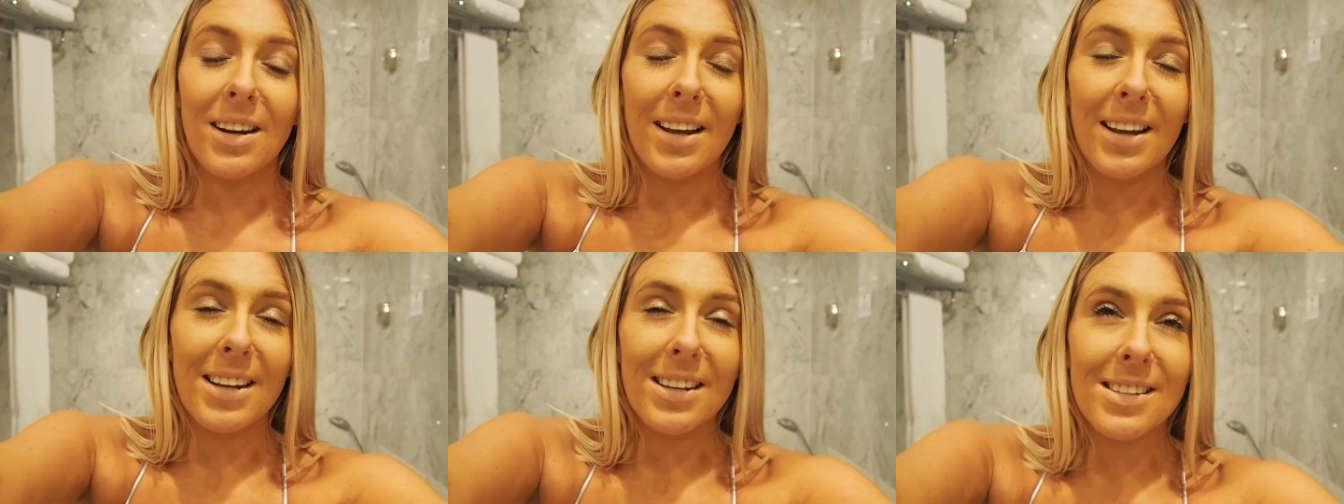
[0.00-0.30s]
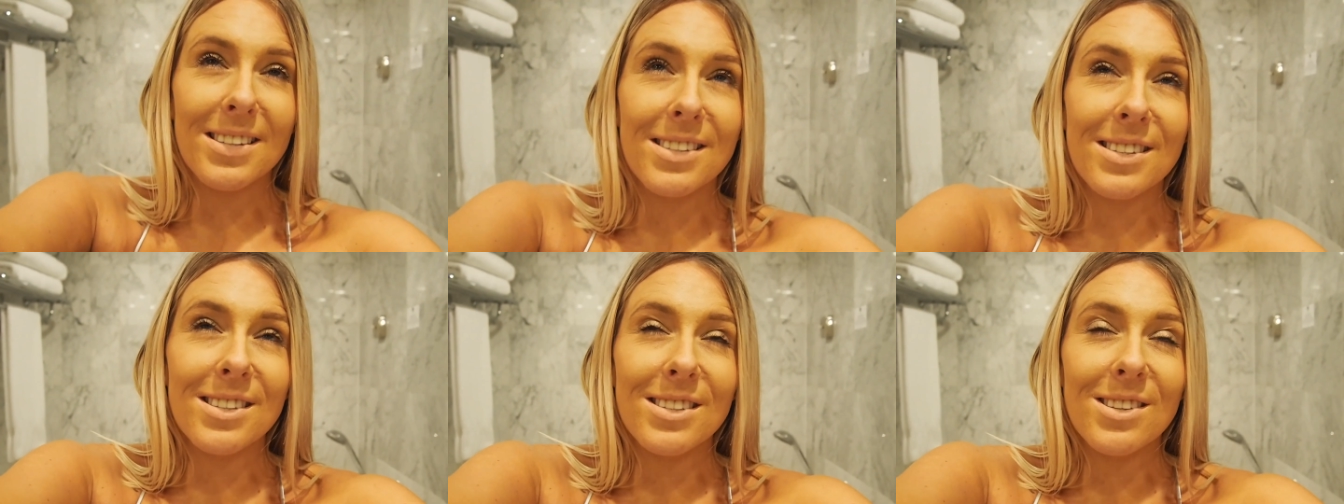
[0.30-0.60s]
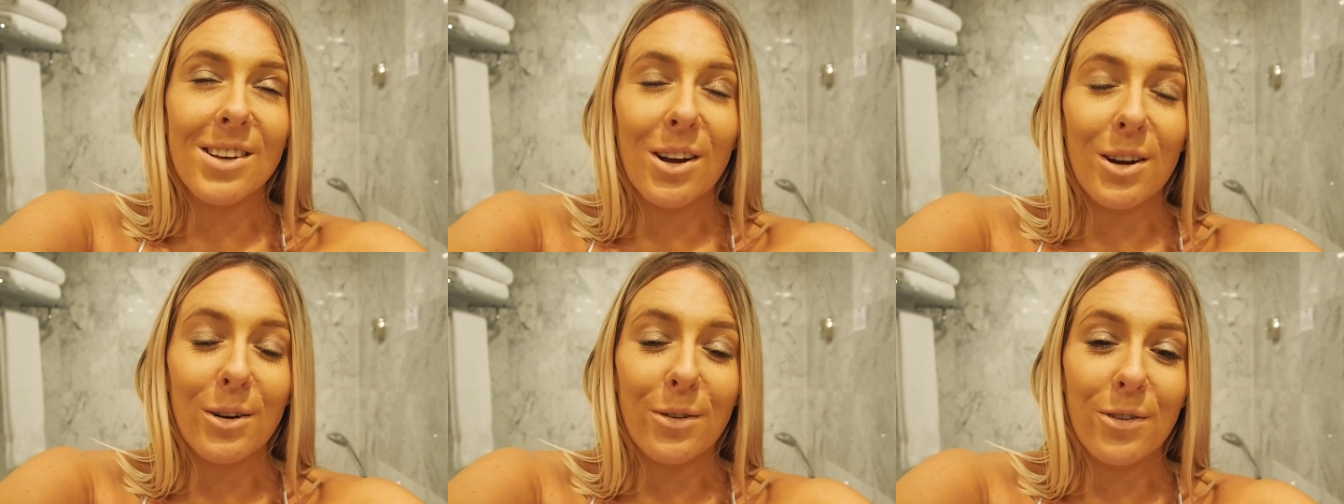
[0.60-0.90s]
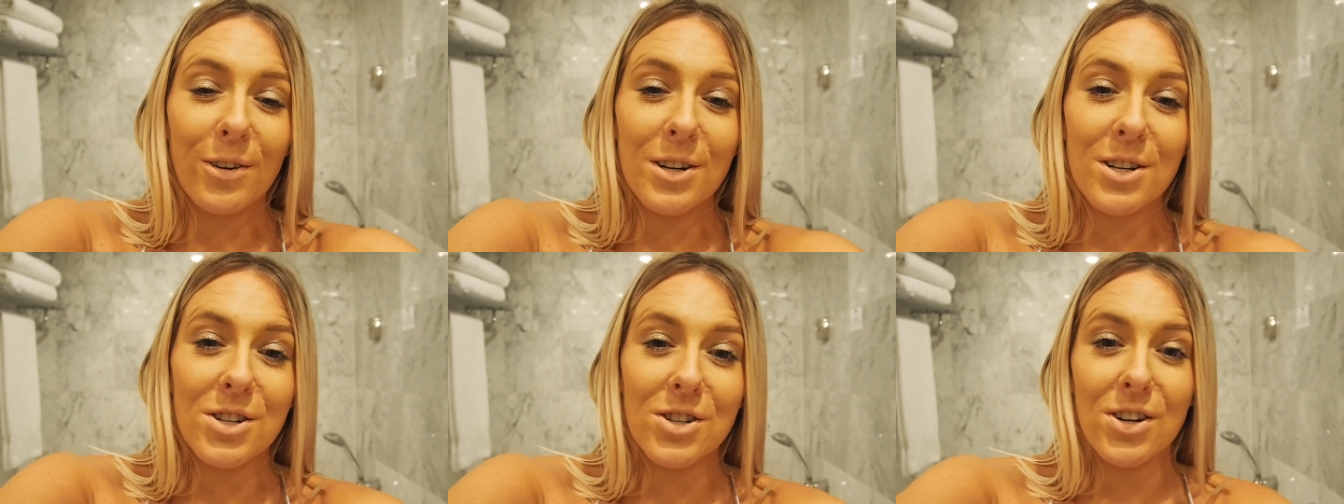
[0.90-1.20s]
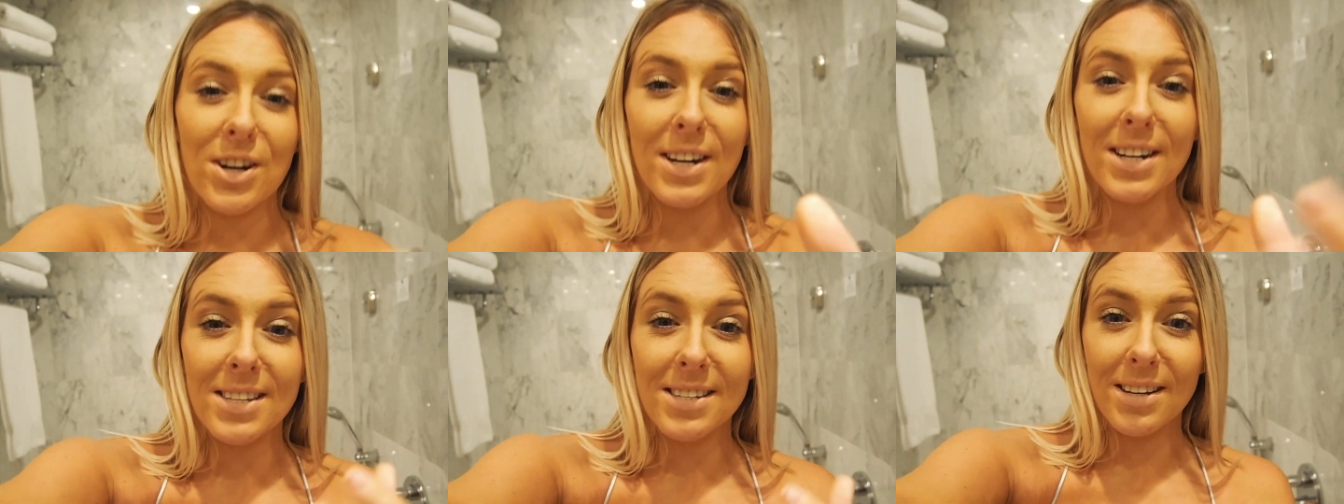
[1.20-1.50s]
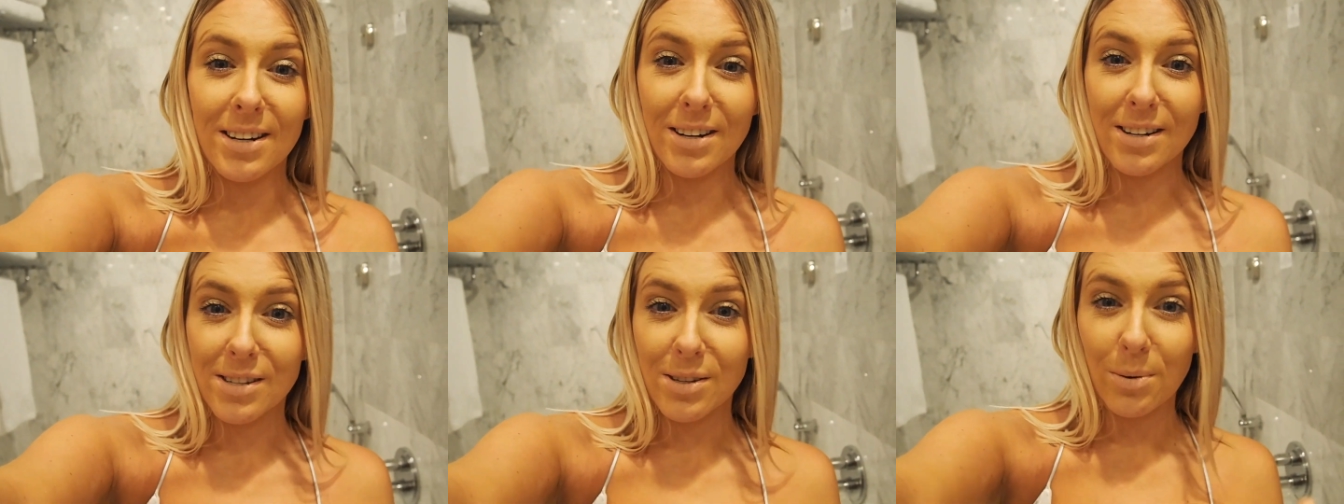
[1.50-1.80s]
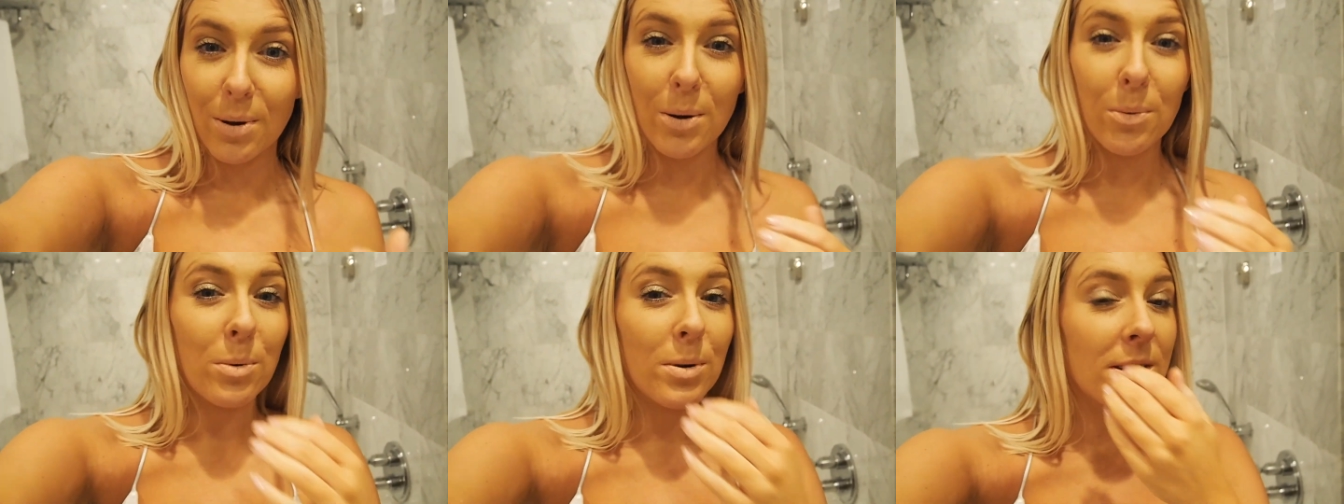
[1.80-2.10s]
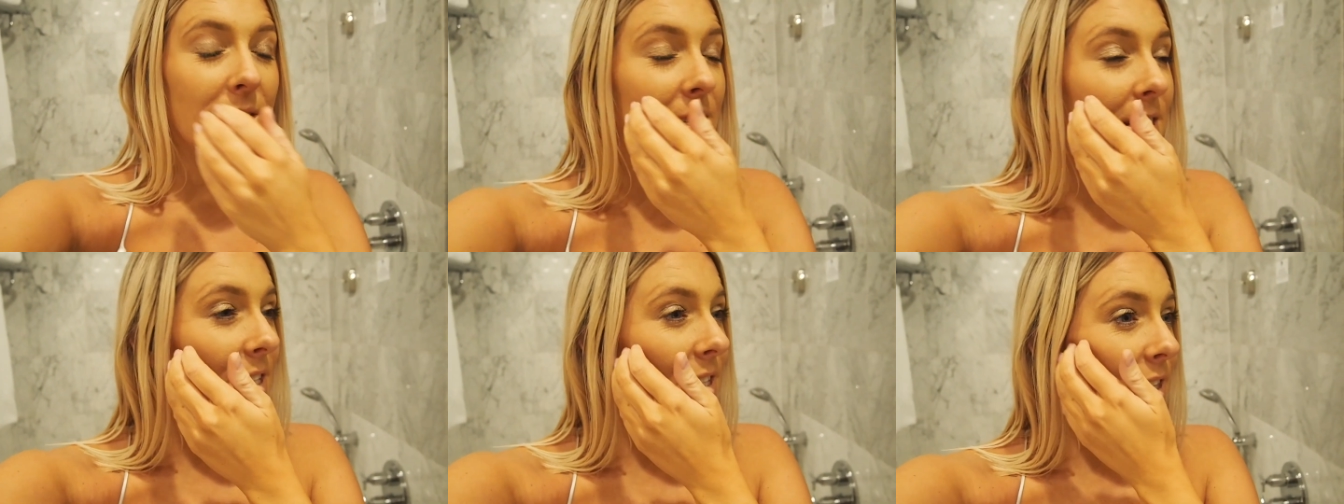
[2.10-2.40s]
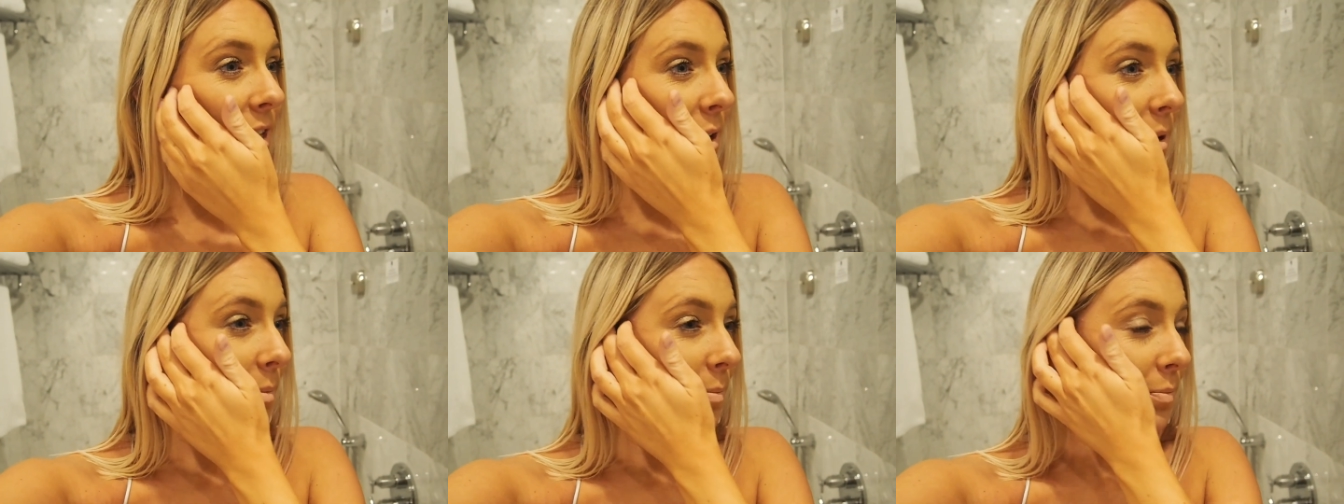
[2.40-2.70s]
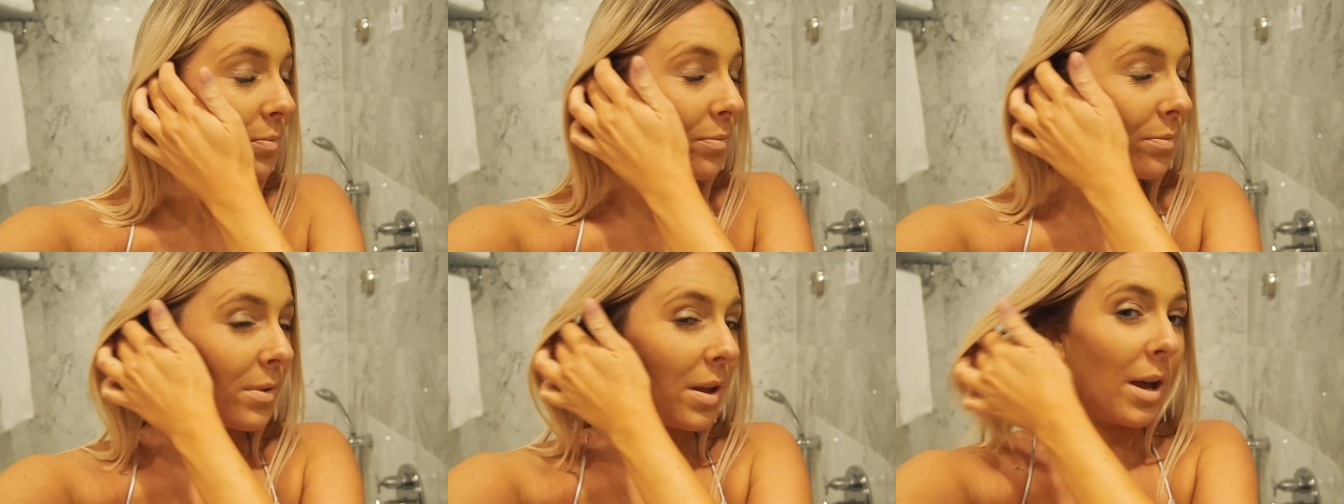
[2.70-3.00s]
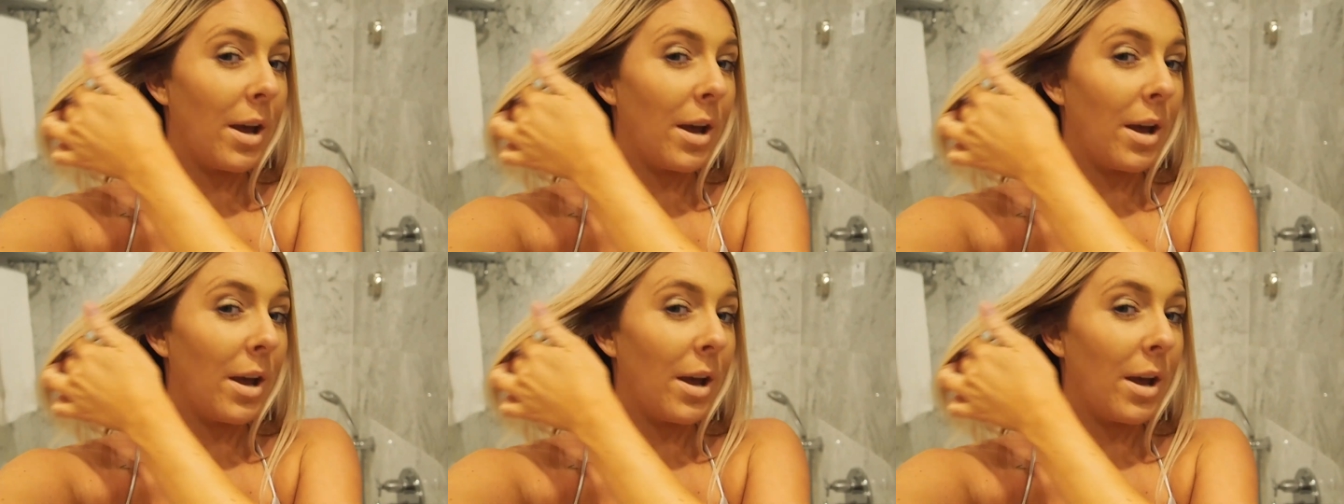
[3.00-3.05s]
It's so frustrating. So I wanted them,